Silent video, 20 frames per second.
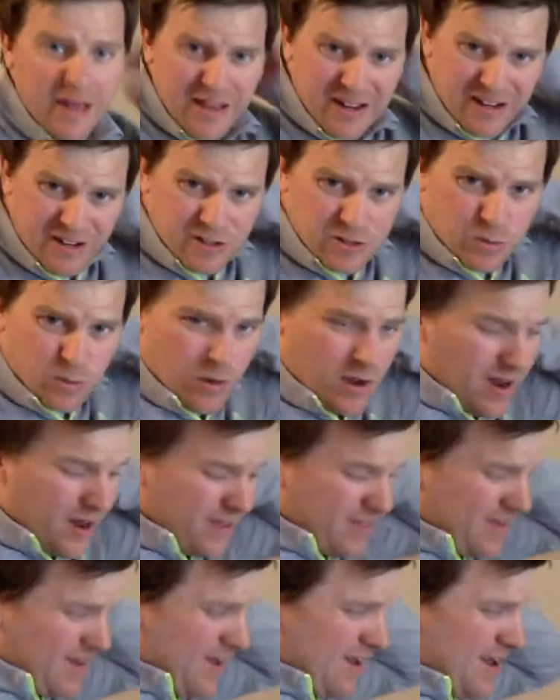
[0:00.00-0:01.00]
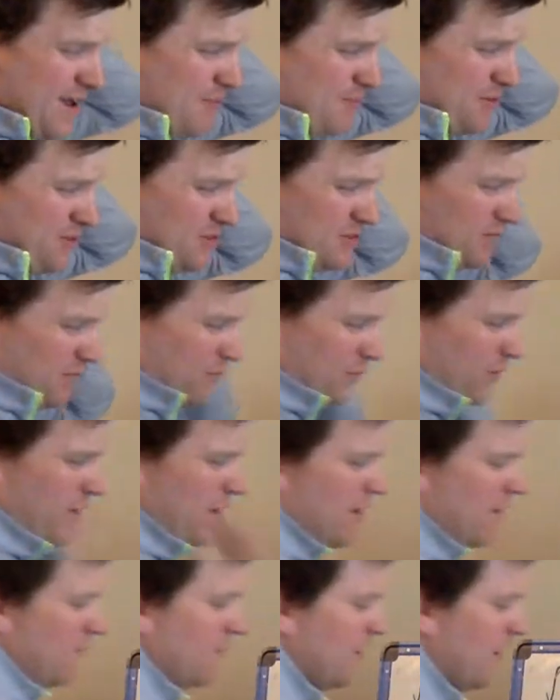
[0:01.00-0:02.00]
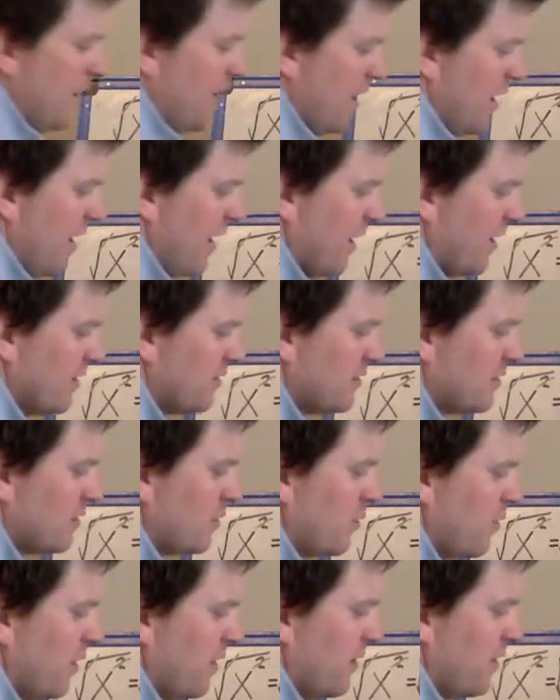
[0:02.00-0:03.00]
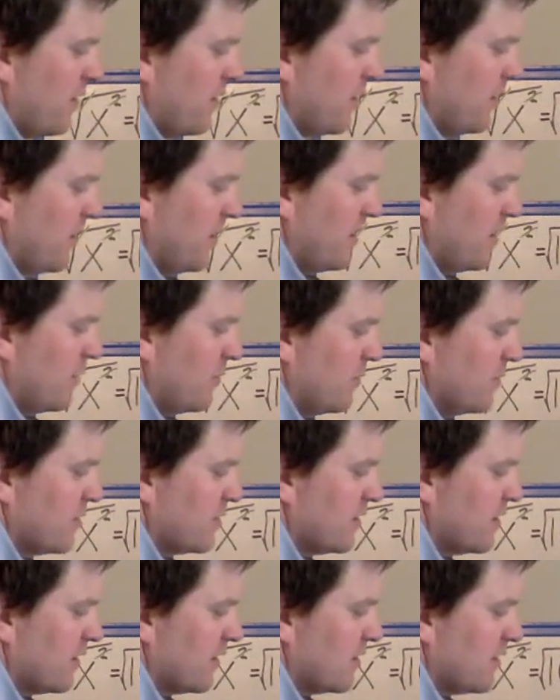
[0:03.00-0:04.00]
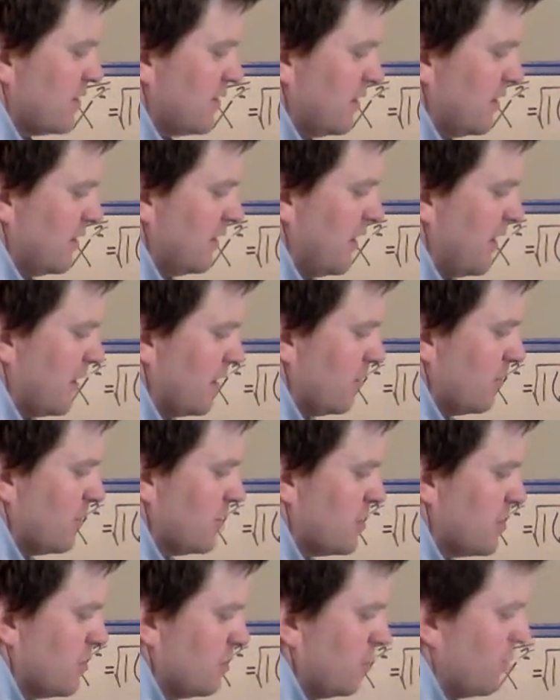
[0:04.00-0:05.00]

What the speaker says: Here's why that happens. If we have x squared equals 16, like the original